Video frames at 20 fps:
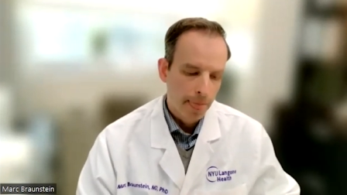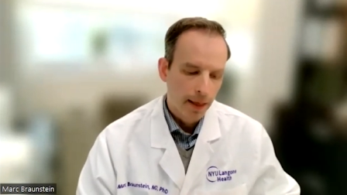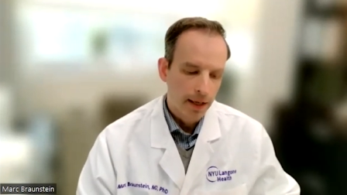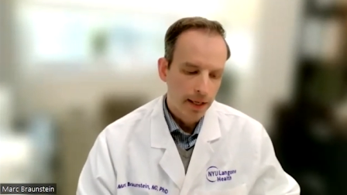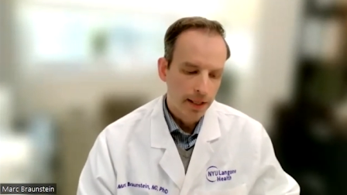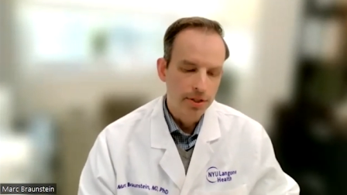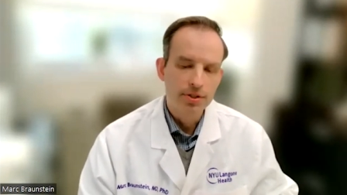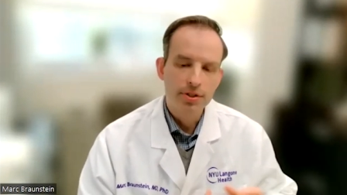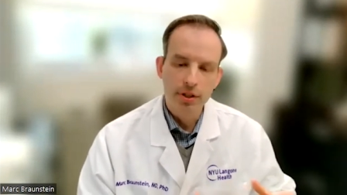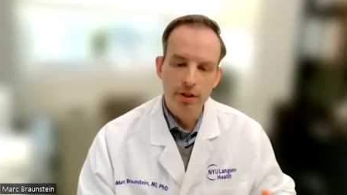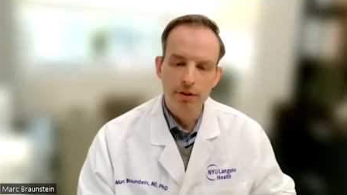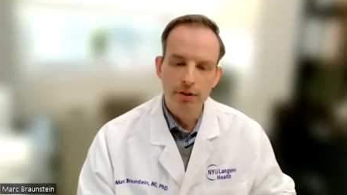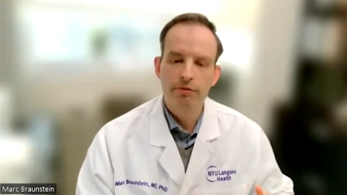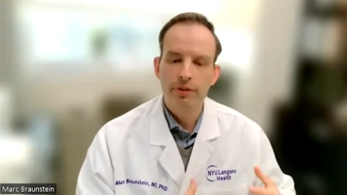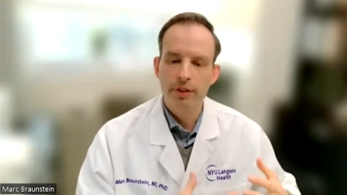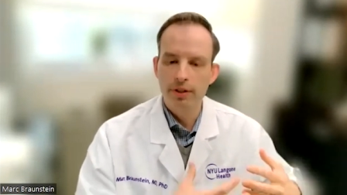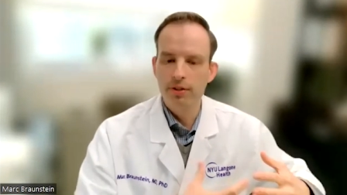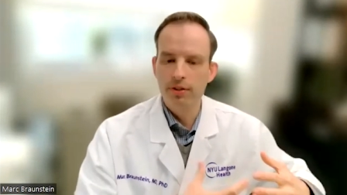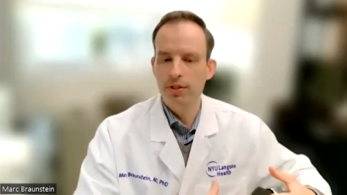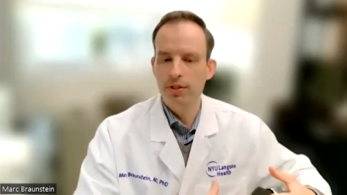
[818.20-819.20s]
it still
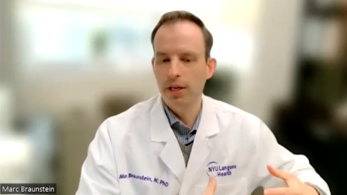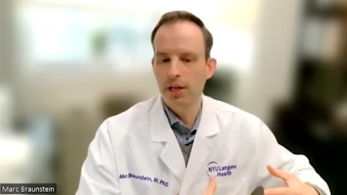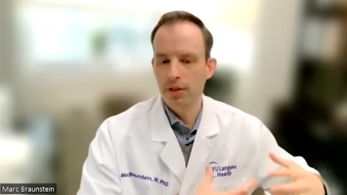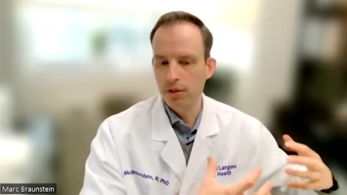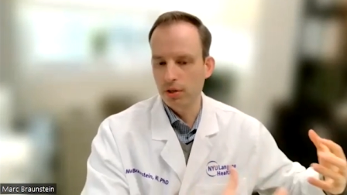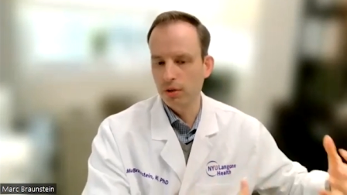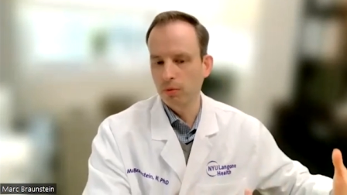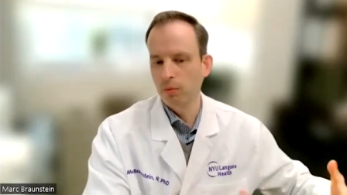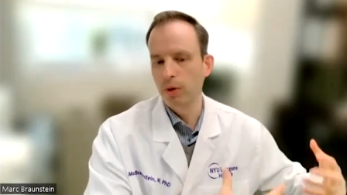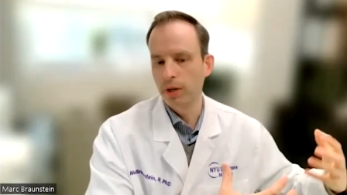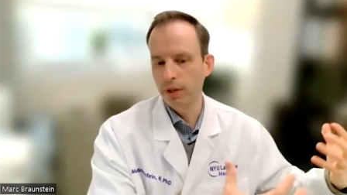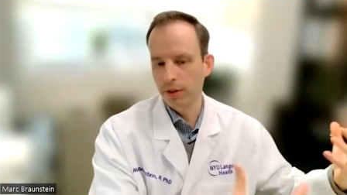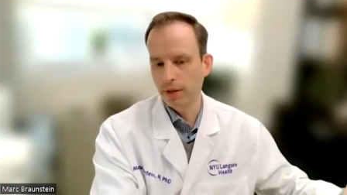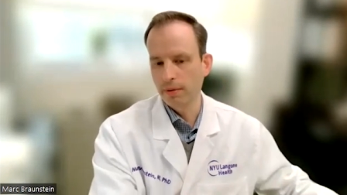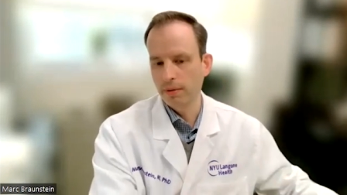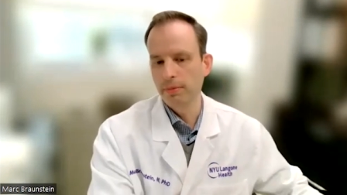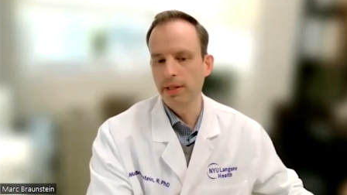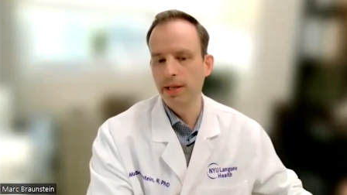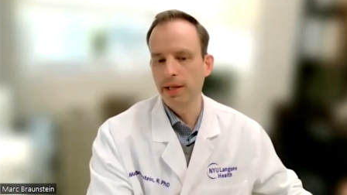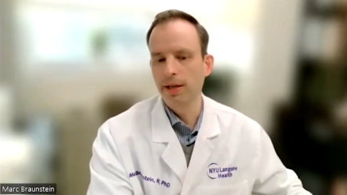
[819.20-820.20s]
feels like you're with
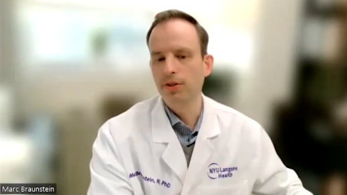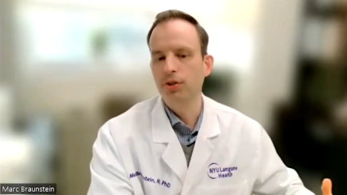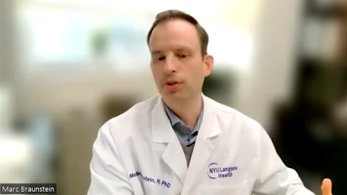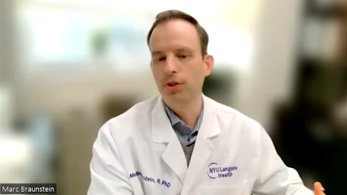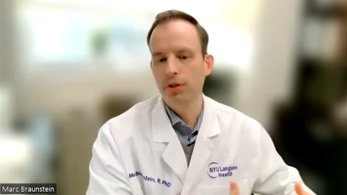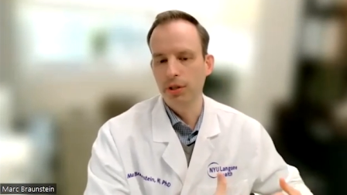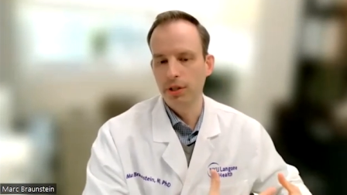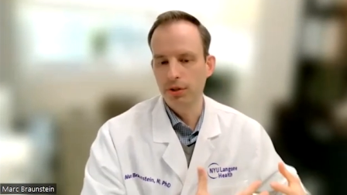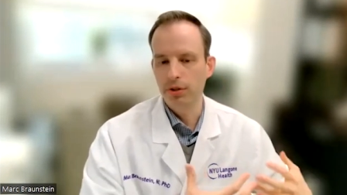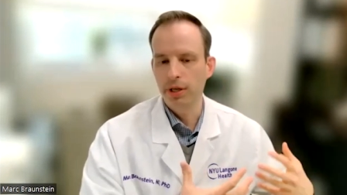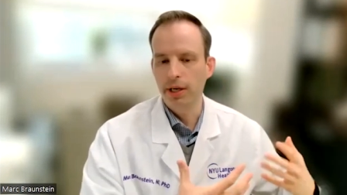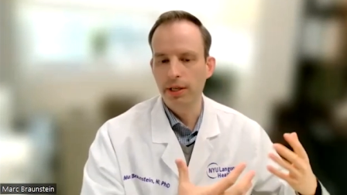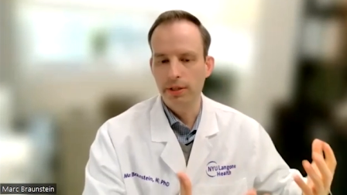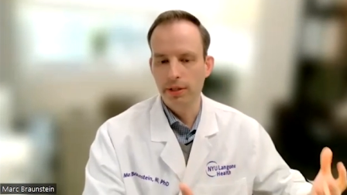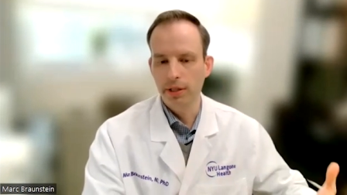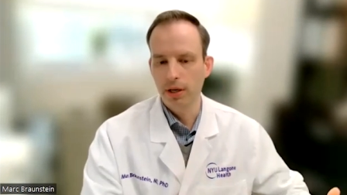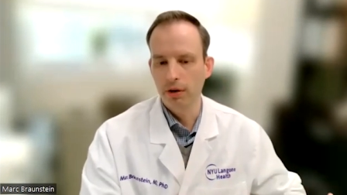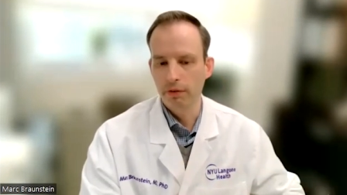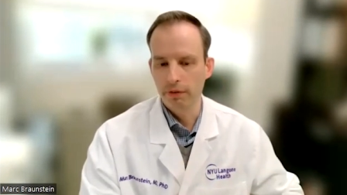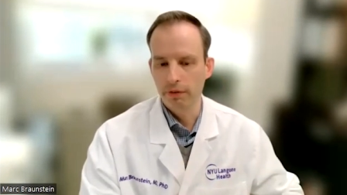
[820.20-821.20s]
them in that journey, trying to
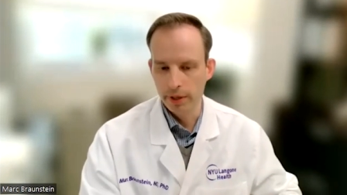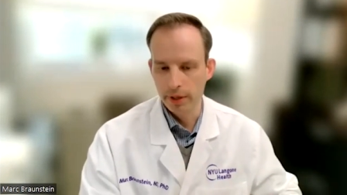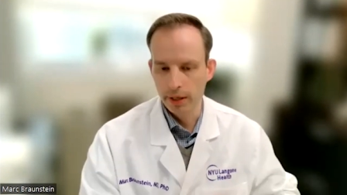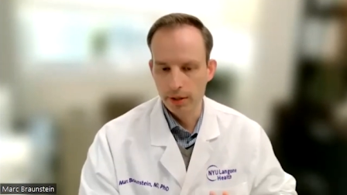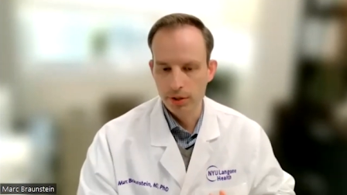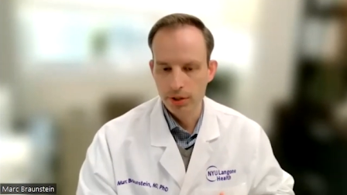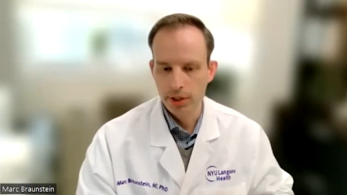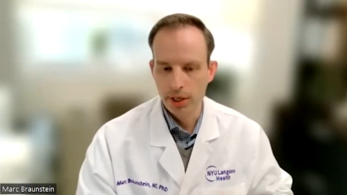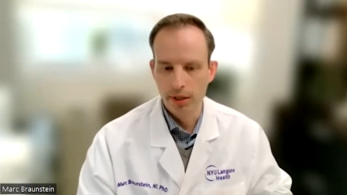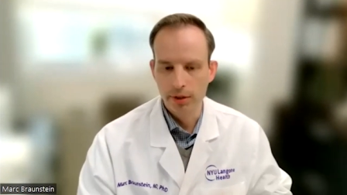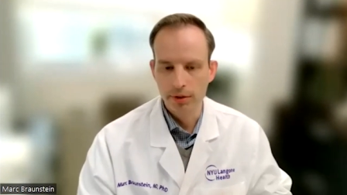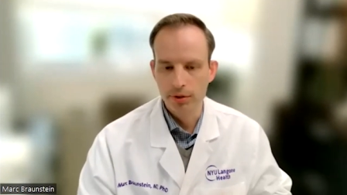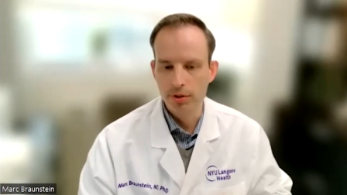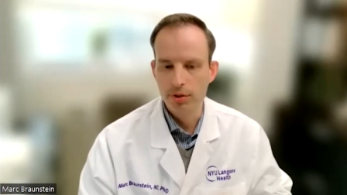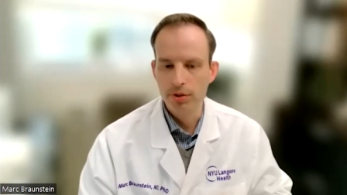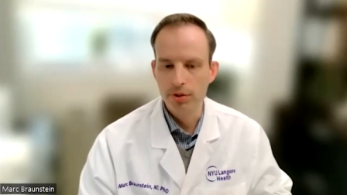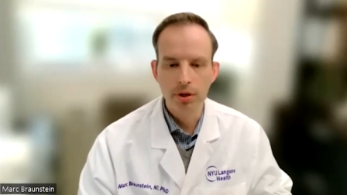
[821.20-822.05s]
get over their challenges.